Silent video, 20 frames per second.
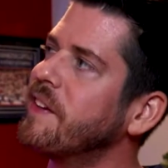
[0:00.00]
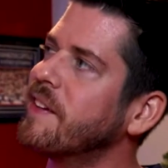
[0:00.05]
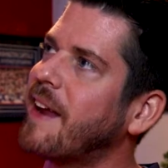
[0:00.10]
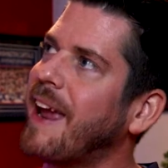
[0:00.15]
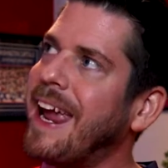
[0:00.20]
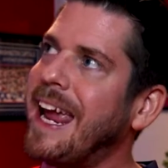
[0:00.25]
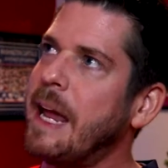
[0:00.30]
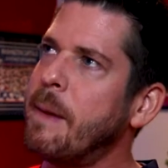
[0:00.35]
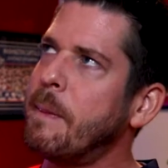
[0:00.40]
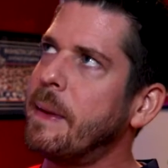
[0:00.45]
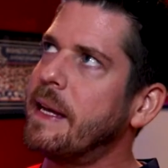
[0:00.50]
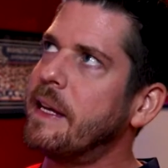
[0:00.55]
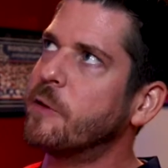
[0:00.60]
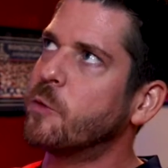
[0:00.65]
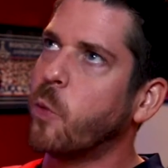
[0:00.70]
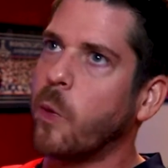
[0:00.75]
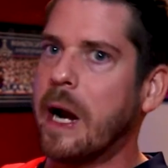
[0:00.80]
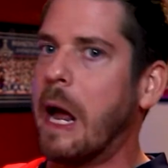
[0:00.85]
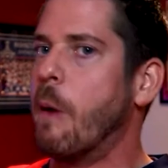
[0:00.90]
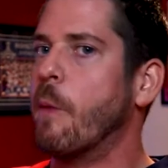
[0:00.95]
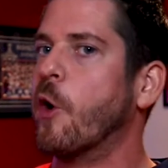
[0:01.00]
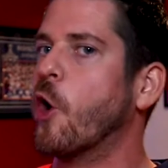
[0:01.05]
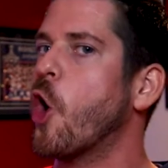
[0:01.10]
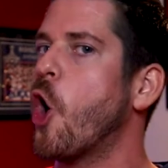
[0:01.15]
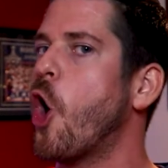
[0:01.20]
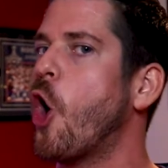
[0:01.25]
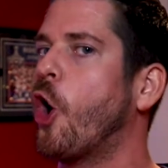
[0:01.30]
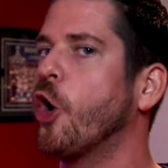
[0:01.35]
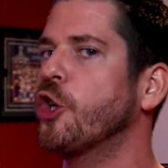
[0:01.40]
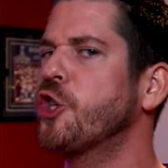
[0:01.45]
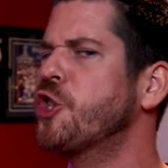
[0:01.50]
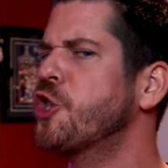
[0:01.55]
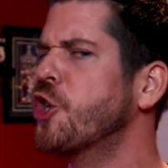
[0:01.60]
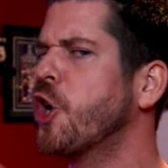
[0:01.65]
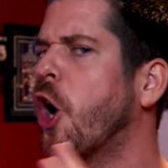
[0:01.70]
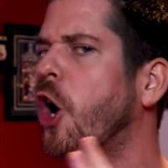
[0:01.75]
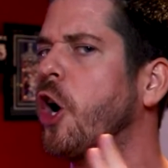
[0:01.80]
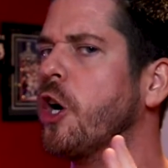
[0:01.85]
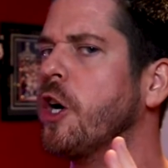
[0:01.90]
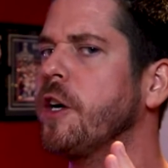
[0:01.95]
this game is what I would call
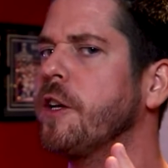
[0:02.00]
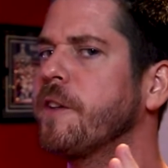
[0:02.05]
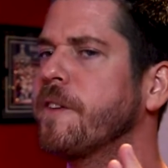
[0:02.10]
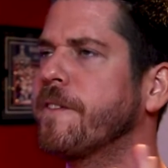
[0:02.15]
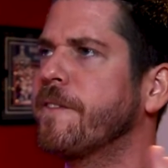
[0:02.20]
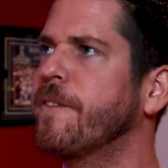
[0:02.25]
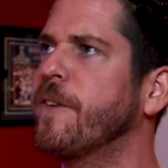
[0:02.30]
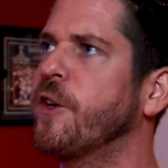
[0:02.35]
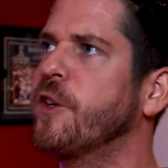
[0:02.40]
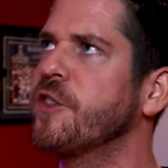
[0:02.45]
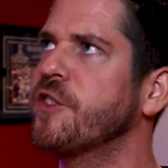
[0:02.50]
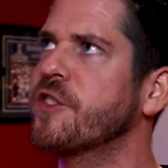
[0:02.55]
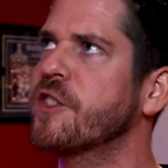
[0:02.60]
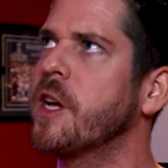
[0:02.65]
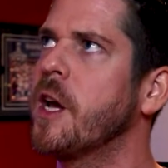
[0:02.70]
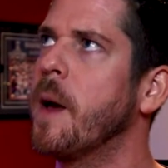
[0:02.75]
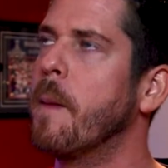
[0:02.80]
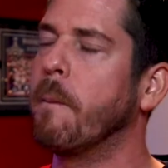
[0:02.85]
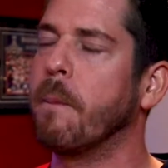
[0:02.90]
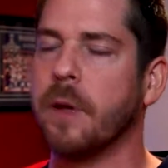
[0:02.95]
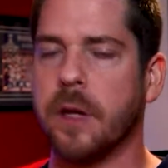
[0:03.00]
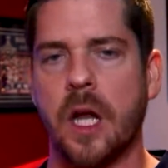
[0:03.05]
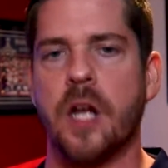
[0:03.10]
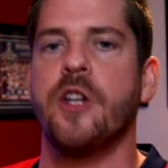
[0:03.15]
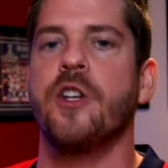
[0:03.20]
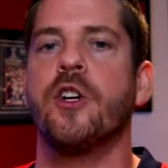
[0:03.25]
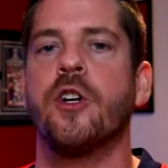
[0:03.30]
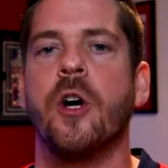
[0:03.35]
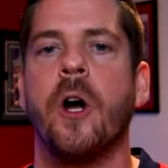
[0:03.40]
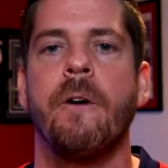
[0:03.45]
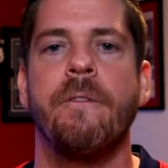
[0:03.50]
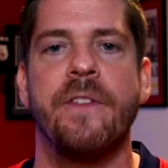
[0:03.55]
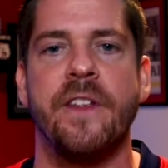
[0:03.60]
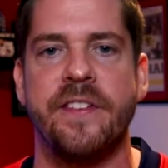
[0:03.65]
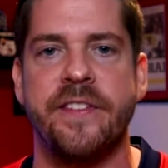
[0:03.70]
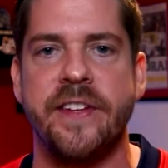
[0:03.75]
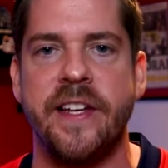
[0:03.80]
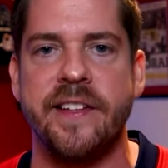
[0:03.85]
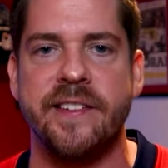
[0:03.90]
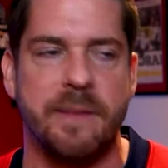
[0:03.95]
Chara's first blunder of the
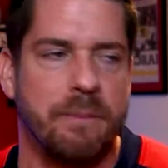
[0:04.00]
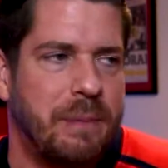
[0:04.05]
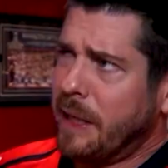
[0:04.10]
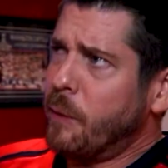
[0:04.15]
season,